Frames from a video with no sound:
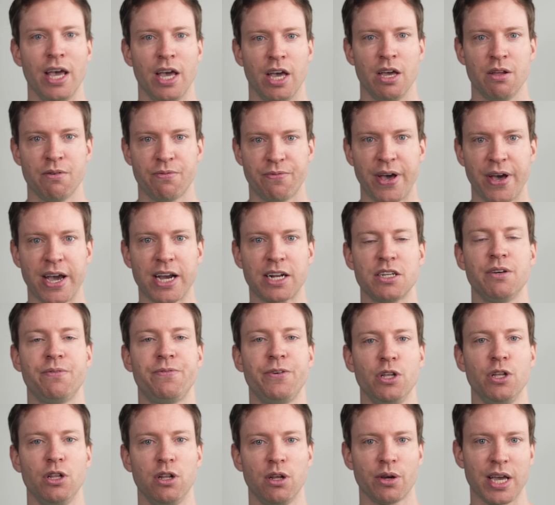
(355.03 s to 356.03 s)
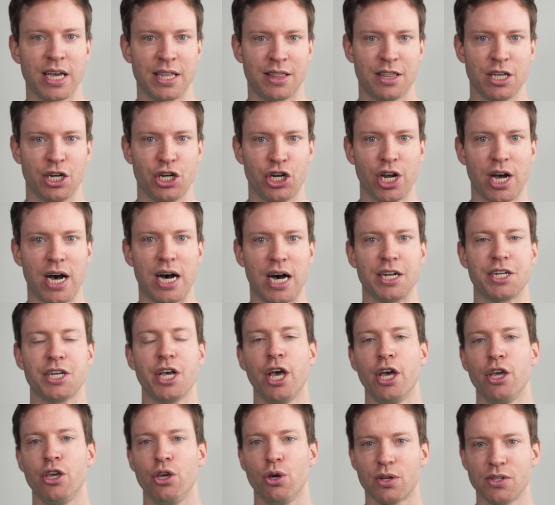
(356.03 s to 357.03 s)
In fact, if you look at the chart,
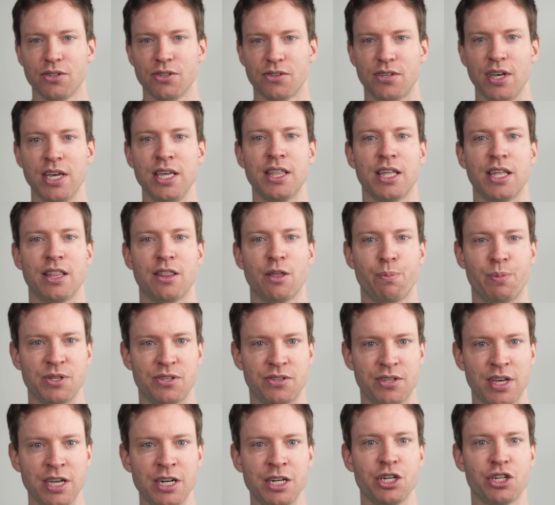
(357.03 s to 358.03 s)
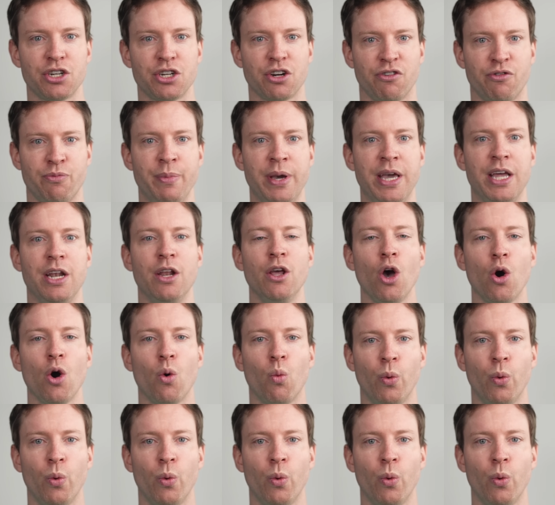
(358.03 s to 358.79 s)
you can see that the percentage of men